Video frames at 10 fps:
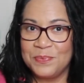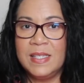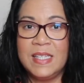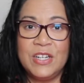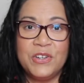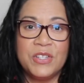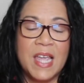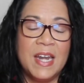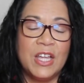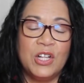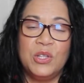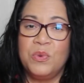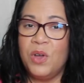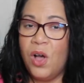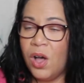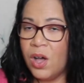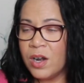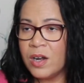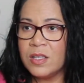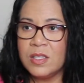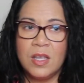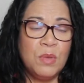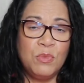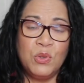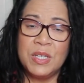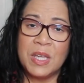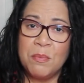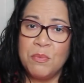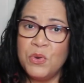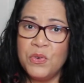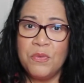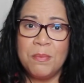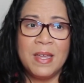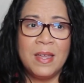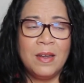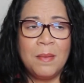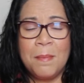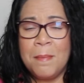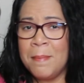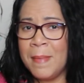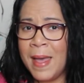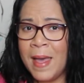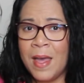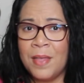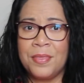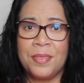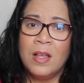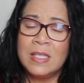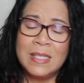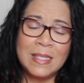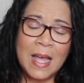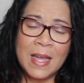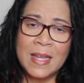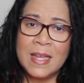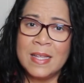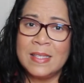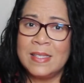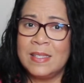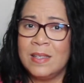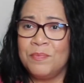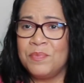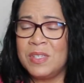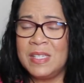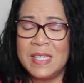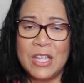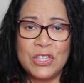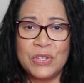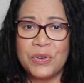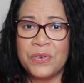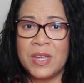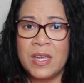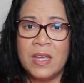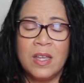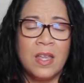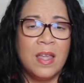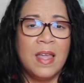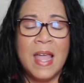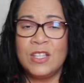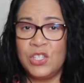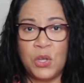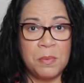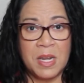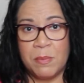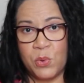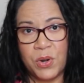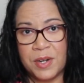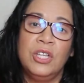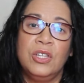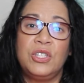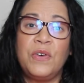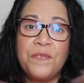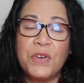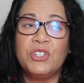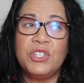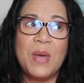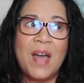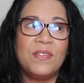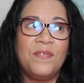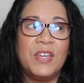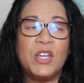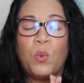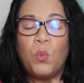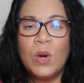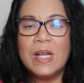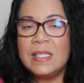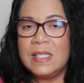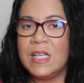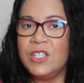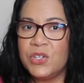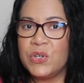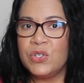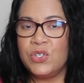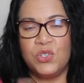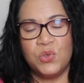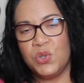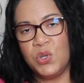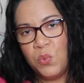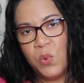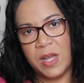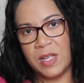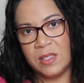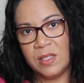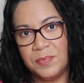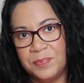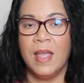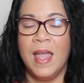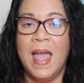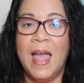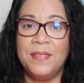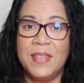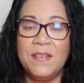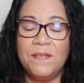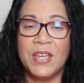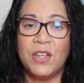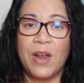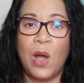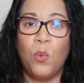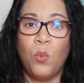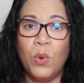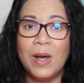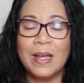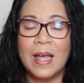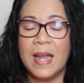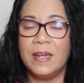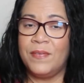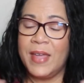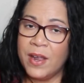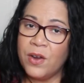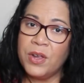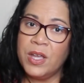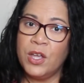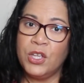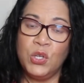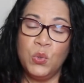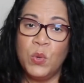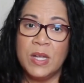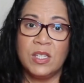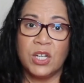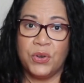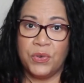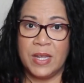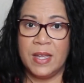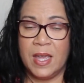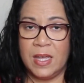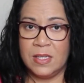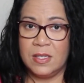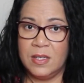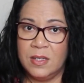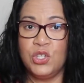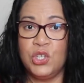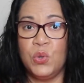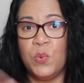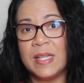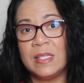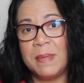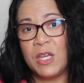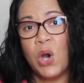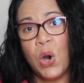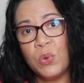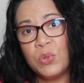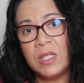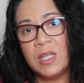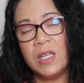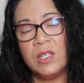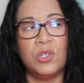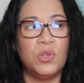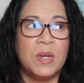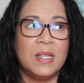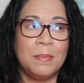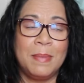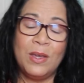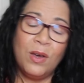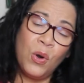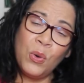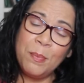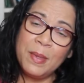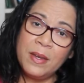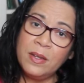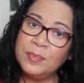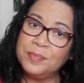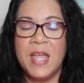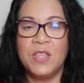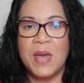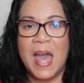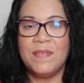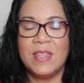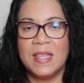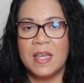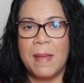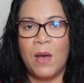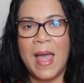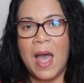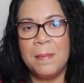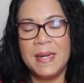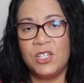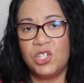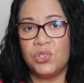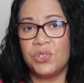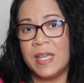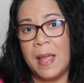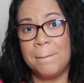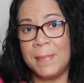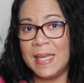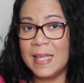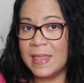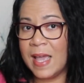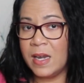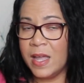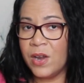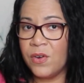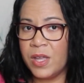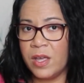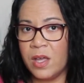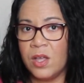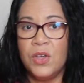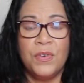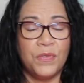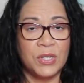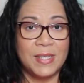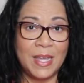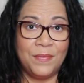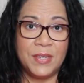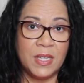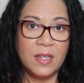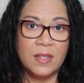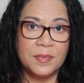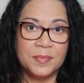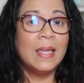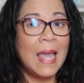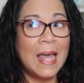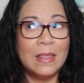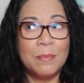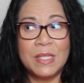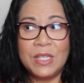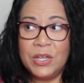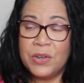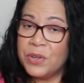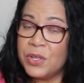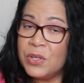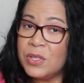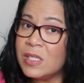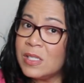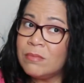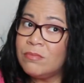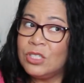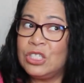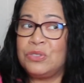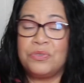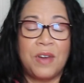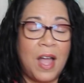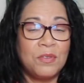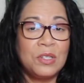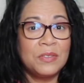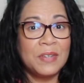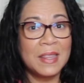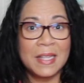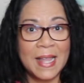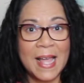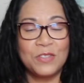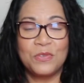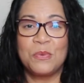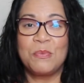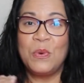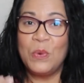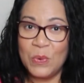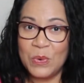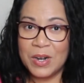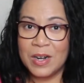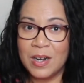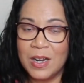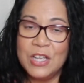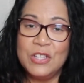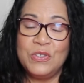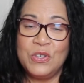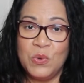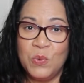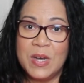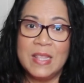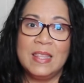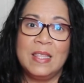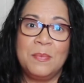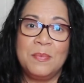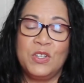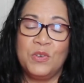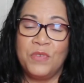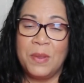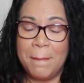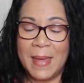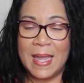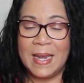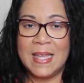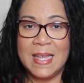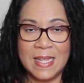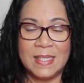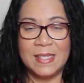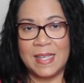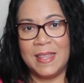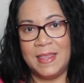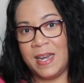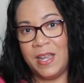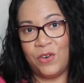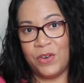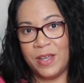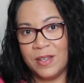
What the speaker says: Centers can include art, music and movement, math, science, sensory, and so many more. So first you have to figure what centers do you want, and then figure out what kind of area you want to create. Do you want it to be cozy? Do you want it to be open? And you have to think about how many children can be in that area for safety. Can the materials travel around the classroom, or do you want them to remain inside that area?